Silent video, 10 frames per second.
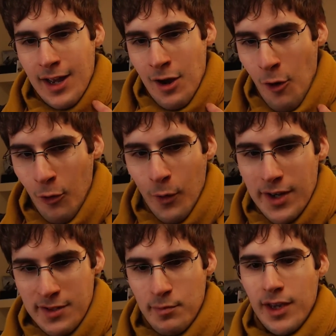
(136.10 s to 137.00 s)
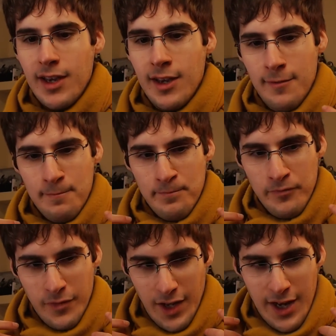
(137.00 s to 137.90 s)
always be
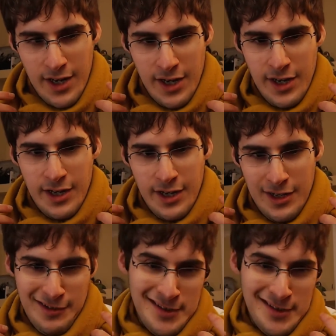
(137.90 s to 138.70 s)
in a in a